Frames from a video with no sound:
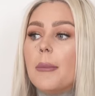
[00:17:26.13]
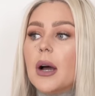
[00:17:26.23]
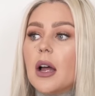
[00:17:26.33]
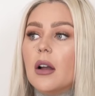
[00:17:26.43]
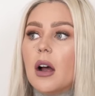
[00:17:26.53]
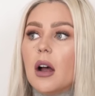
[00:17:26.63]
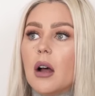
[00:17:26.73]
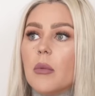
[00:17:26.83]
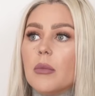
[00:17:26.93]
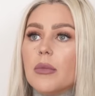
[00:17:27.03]
but
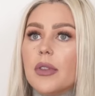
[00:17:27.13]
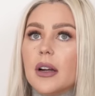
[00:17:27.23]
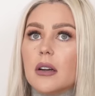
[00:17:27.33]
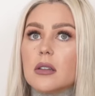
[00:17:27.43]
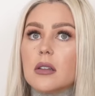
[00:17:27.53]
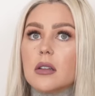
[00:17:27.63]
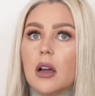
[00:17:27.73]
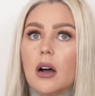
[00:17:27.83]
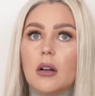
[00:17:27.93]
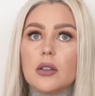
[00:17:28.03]
um, there's
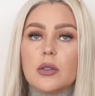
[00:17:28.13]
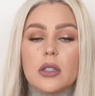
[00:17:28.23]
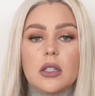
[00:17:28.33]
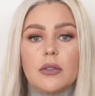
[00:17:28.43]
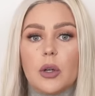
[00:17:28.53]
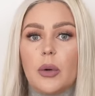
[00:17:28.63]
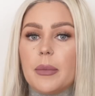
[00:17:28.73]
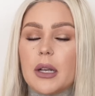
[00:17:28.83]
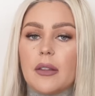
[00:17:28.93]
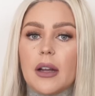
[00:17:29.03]
all sorts of
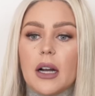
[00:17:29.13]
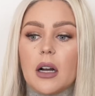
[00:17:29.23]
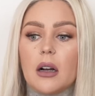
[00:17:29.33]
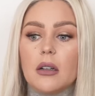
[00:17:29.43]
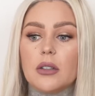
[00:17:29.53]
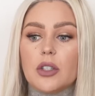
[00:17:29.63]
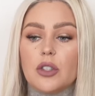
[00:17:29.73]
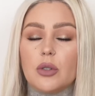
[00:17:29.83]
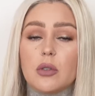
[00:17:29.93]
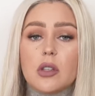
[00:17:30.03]
equipment in there
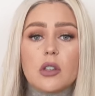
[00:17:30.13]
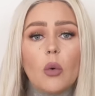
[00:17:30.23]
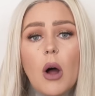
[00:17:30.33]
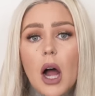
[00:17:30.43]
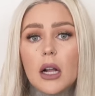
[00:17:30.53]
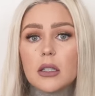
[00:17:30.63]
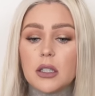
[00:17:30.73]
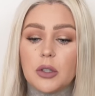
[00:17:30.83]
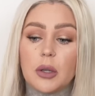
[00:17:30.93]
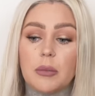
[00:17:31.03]
to
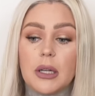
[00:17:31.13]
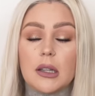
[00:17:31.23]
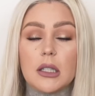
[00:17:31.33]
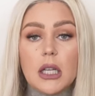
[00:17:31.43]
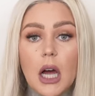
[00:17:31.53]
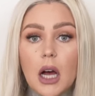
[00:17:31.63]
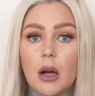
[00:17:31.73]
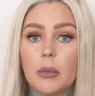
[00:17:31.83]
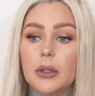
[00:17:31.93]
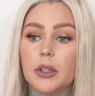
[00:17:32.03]
squat. You can be in the
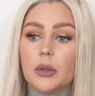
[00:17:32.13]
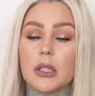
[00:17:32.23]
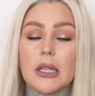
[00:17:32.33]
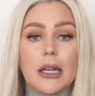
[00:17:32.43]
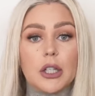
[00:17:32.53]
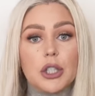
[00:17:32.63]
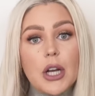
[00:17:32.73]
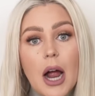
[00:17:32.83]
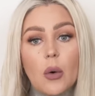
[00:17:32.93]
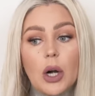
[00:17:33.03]
tub, you can take a
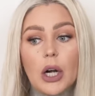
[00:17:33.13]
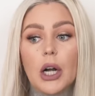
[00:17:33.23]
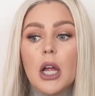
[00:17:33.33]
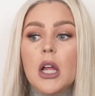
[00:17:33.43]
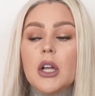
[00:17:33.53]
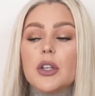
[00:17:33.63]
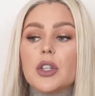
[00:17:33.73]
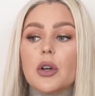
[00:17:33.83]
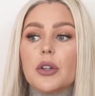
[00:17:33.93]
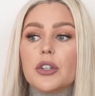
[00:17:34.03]
shower.
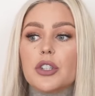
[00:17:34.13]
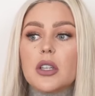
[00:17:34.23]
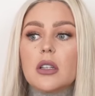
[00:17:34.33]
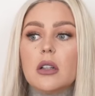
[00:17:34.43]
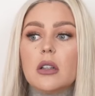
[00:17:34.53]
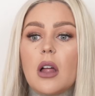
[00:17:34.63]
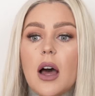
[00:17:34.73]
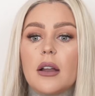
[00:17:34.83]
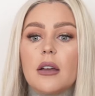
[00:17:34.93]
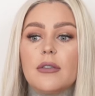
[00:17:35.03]
So there's just a
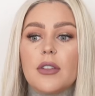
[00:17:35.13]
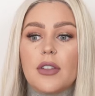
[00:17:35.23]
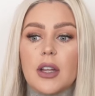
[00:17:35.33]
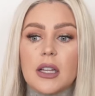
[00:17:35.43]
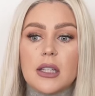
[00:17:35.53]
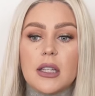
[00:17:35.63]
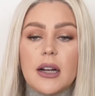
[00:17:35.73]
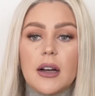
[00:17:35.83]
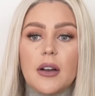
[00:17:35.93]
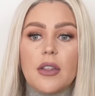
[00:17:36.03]
lot of things in
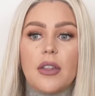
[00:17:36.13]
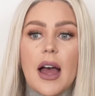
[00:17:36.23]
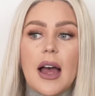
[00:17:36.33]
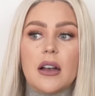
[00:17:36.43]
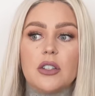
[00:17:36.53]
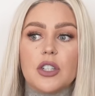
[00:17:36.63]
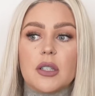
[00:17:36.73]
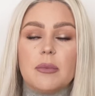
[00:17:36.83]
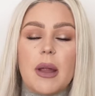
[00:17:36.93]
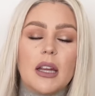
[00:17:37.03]
there that
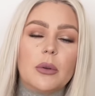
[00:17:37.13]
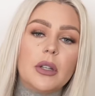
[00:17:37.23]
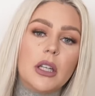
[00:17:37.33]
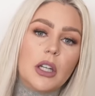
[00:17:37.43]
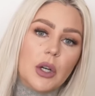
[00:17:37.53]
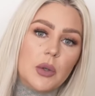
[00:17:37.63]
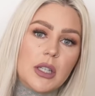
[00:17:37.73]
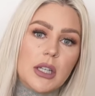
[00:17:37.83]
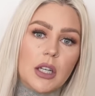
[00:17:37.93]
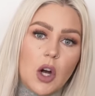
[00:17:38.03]
just make it really
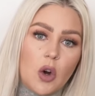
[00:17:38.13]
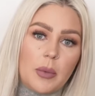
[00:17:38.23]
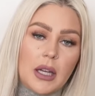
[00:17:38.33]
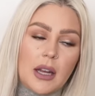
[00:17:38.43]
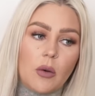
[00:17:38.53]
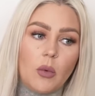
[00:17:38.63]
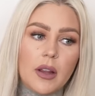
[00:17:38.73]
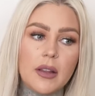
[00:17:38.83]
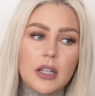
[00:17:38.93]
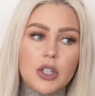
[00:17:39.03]
cozy and homey. And
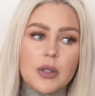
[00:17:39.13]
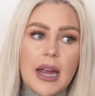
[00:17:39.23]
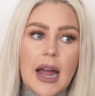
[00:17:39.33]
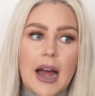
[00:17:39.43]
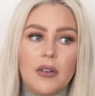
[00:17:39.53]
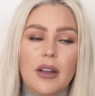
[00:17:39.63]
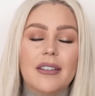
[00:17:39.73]
one of the issues I had